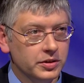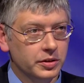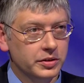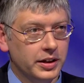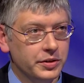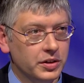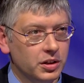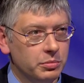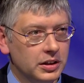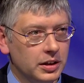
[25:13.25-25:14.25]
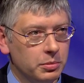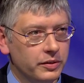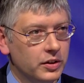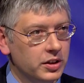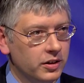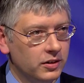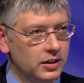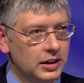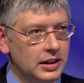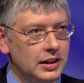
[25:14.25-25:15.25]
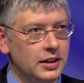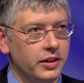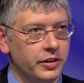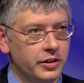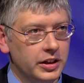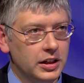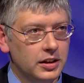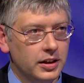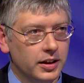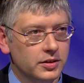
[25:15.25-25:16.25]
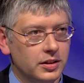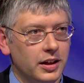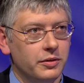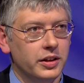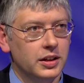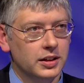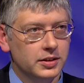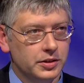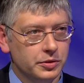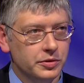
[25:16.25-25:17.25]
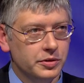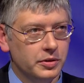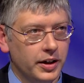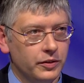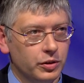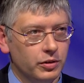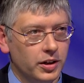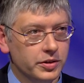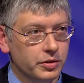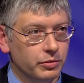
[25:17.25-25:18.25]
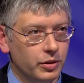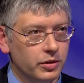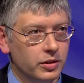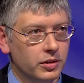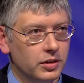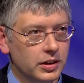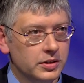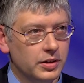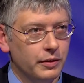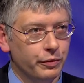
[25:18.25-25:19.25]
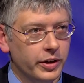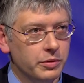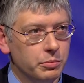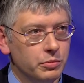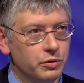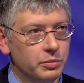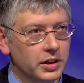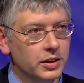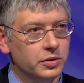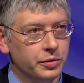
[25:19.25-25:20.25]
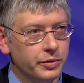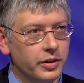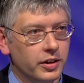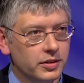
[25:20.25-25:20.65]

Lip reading: So there's actually going to be, I believe, a tunnel underneath that, so that way the students don't have to cross the road or as that freight movement goes through there.